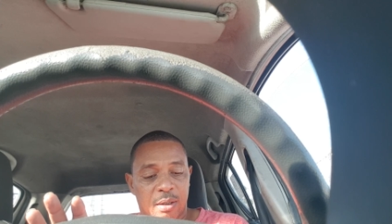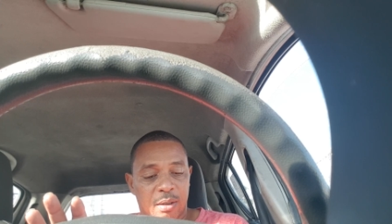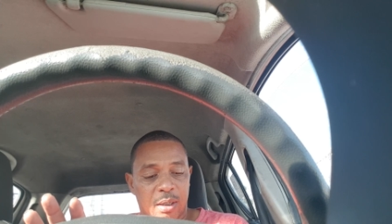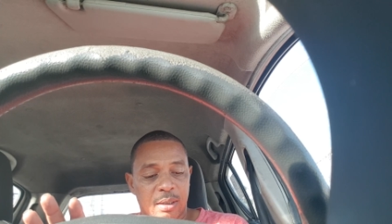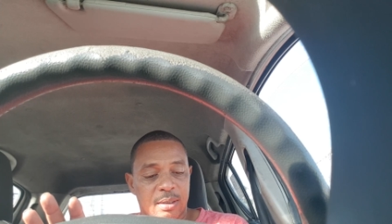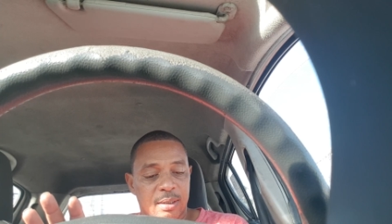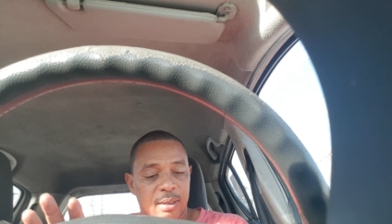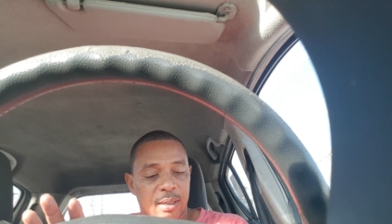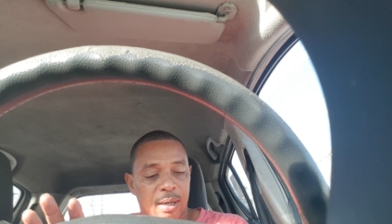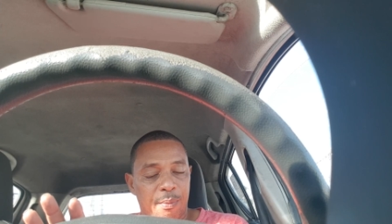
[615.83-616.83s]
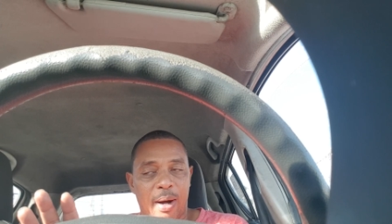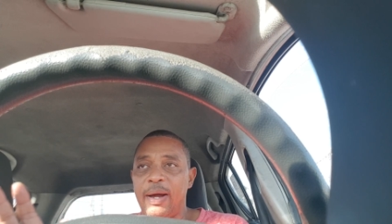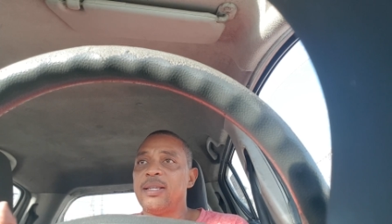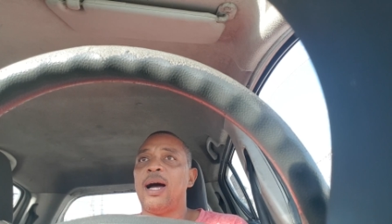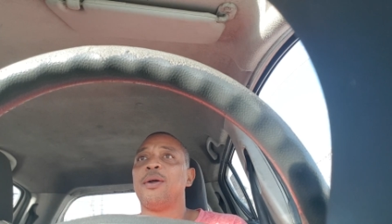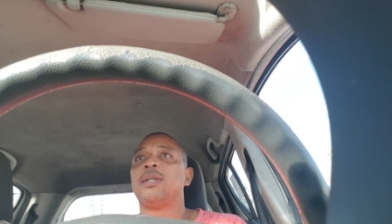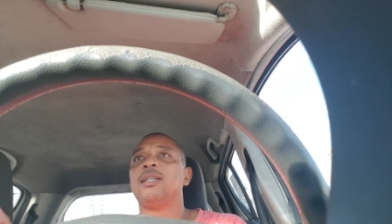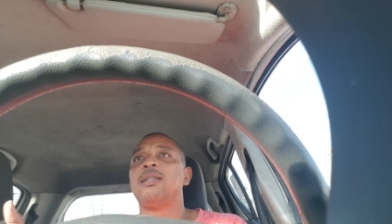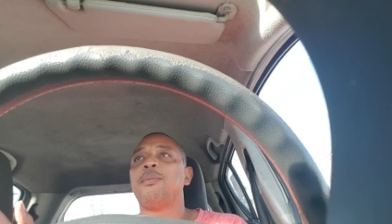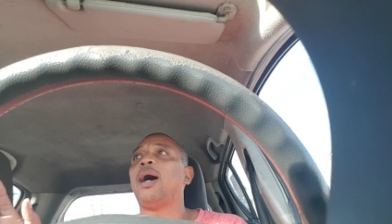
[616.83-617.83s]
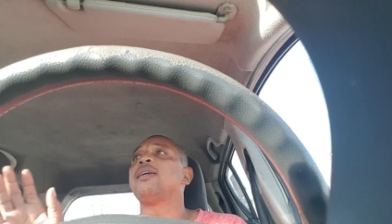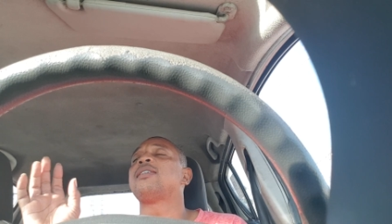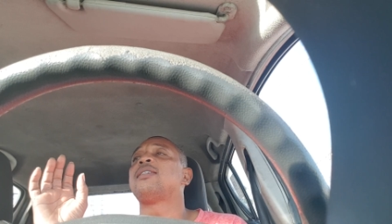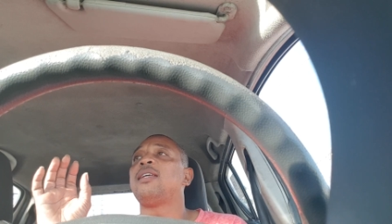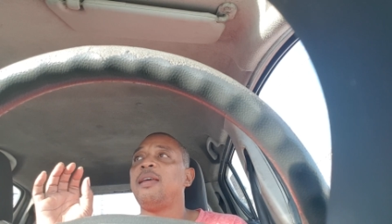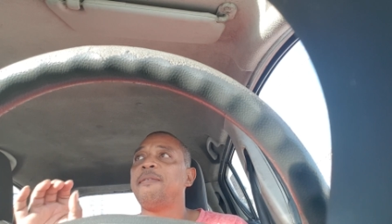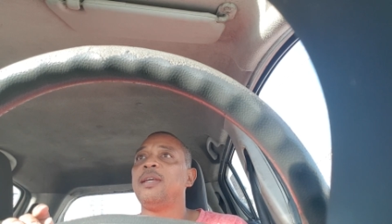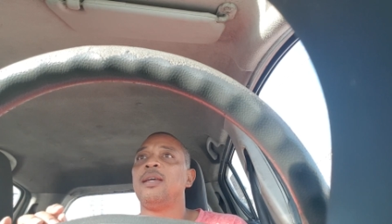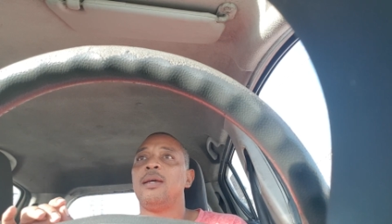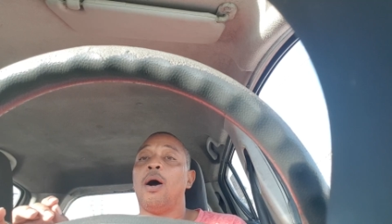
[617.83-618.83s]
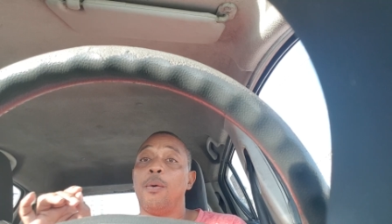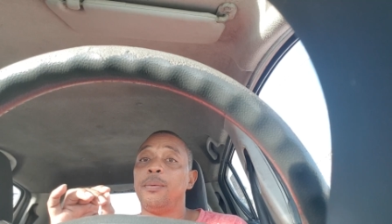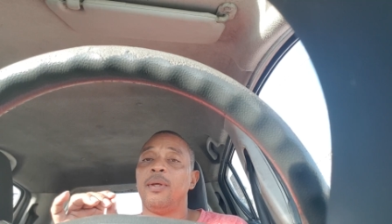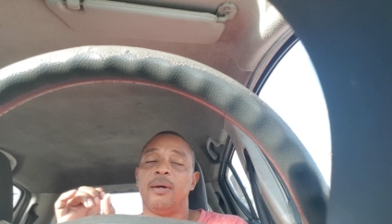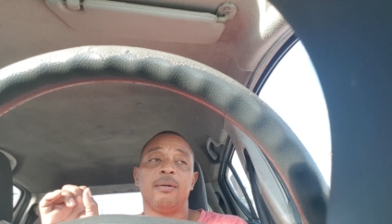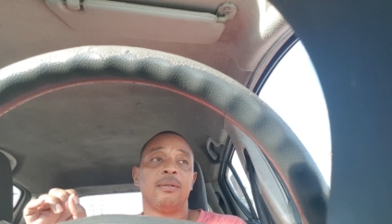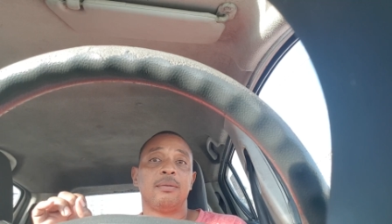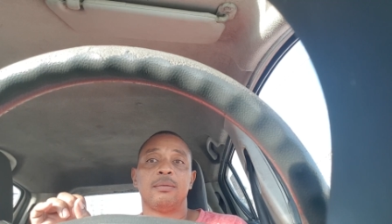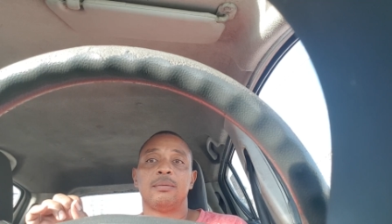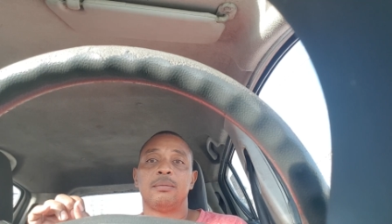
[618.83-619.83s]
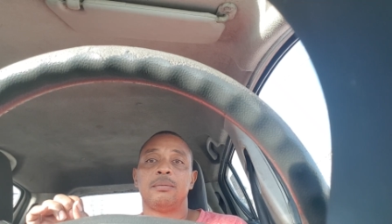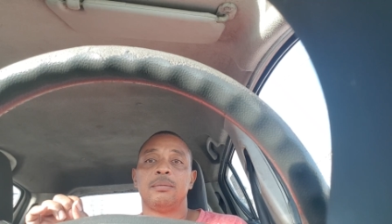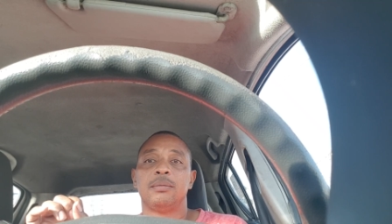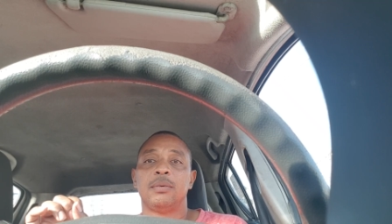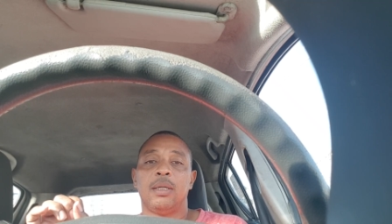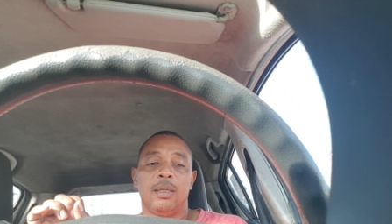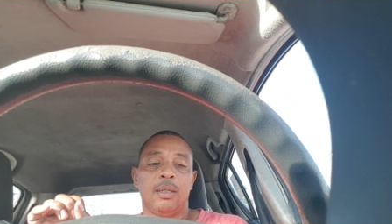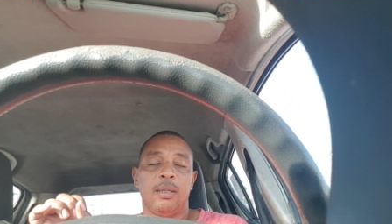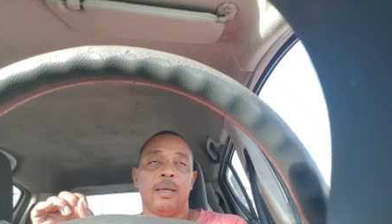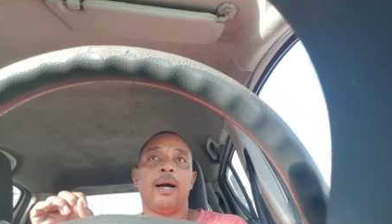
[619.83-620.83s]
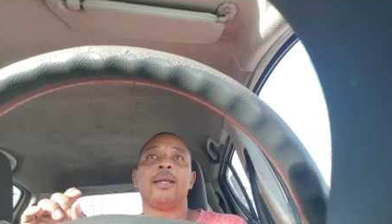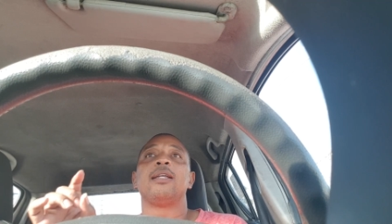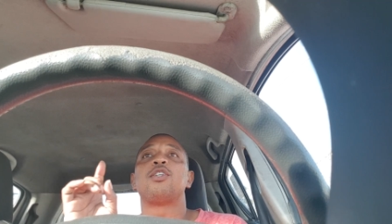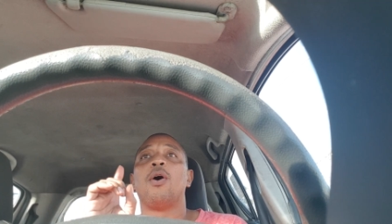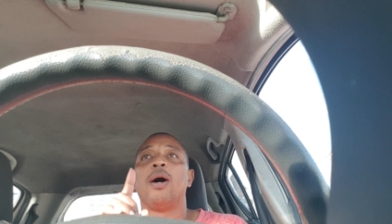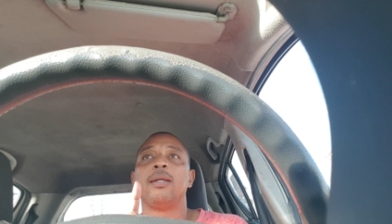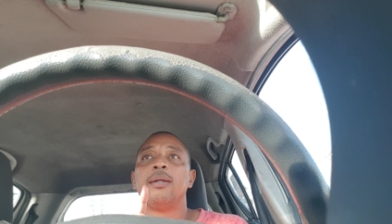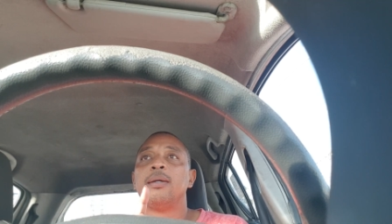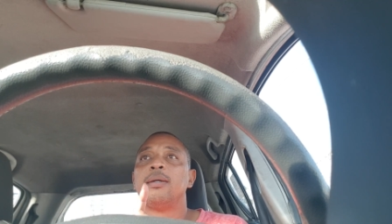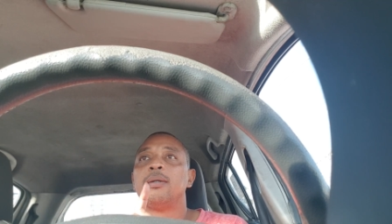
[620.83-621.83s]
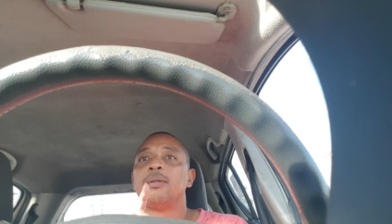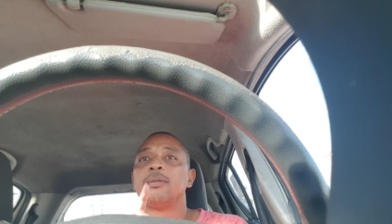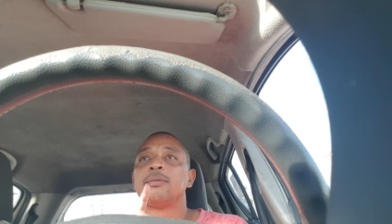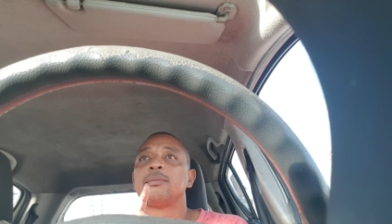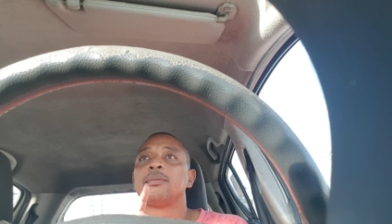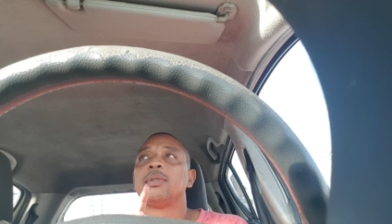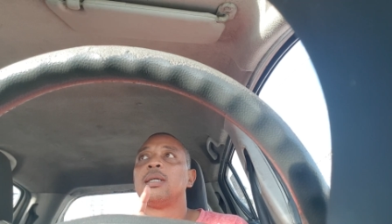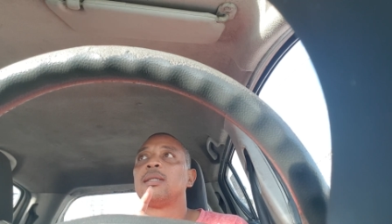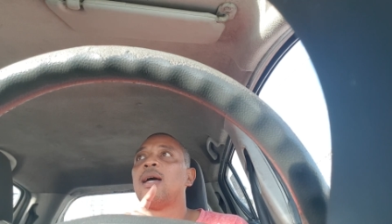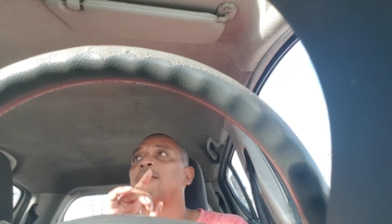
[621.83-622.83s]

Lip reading: Because why is the TV out there and it's on? Now